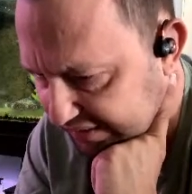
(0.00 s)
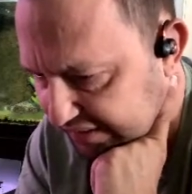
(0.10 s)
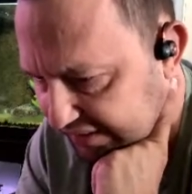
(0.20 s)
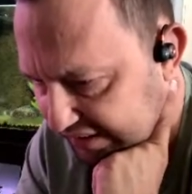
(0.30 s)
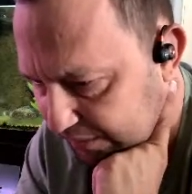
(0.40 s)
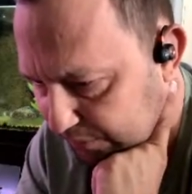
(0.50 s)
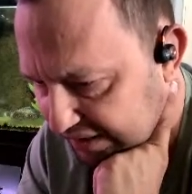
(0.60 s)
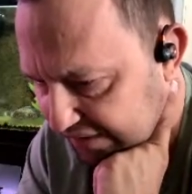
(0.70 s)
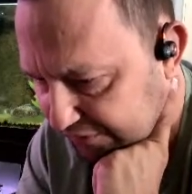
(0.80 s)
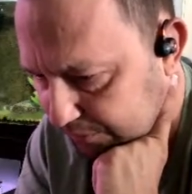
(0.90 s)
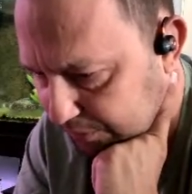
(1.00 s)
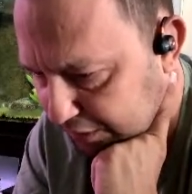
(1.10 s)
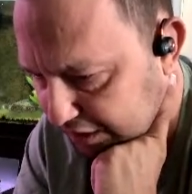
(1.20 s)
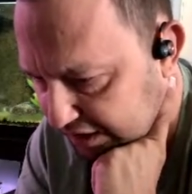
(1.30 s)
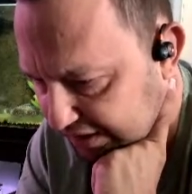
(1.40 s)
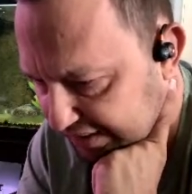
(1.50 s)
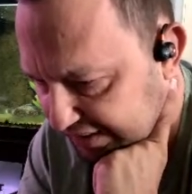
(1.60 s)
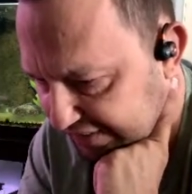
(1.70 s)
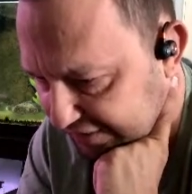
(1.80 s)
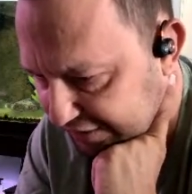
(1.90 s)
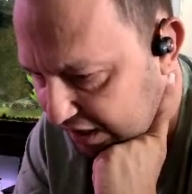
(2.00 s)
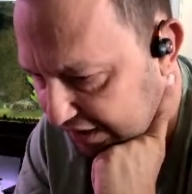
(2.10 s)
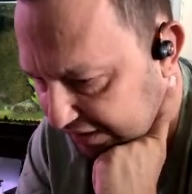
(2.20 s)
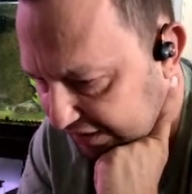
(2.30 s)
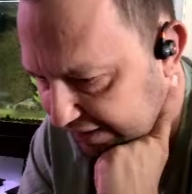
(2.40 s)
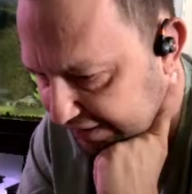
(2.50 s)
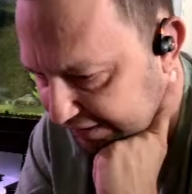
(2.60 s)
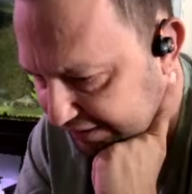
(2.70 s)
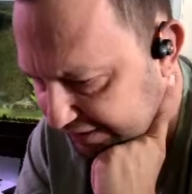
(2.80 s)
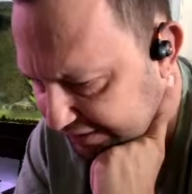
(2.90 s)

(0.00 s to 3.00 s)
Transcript: and I will have to work on getting the doc later.